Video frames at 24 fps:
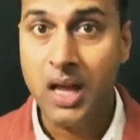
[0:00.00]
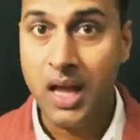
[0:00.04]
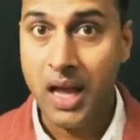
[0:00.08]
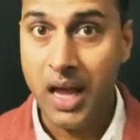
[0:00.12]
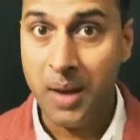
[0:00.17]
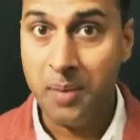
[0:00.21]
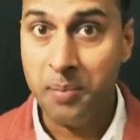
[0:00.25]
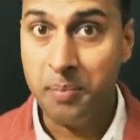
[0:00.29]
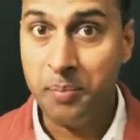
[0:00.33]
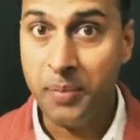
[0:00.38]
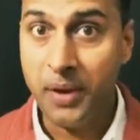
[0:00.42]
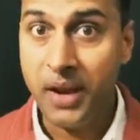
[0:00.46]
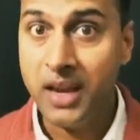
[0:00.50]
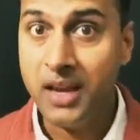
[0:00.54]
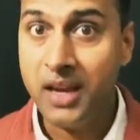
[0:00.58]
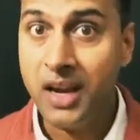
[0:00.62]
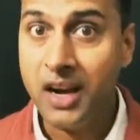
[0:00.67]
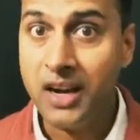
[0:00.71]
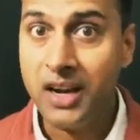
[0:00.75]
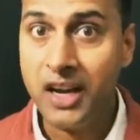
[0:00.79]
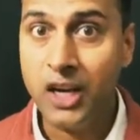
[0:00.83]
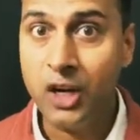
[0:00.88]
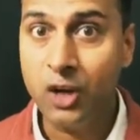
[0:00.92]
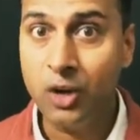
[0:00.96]
and paying
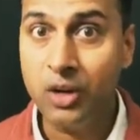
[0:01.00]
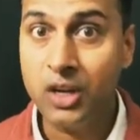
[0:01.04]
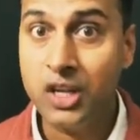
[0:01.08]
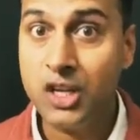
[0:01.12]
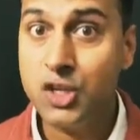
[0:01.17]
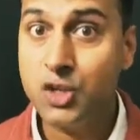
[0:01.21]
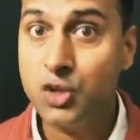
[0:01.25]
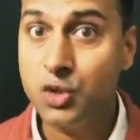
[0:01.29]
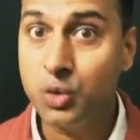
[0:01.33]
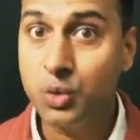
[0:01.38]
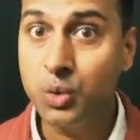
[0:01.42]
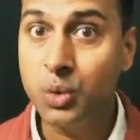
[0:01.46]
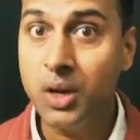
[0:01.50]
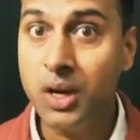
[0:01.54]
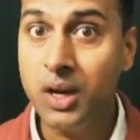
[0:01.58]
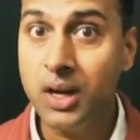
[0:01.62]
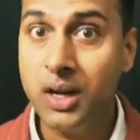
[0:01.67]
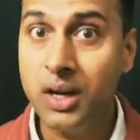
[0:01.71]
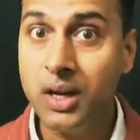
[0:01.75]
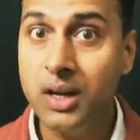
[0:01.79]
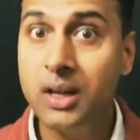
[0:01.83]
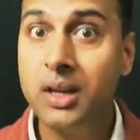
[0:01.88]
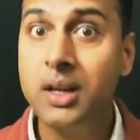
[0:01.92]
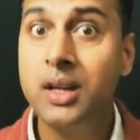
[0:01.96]
$100 to
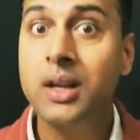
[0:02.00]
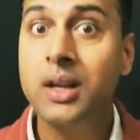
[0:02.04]
a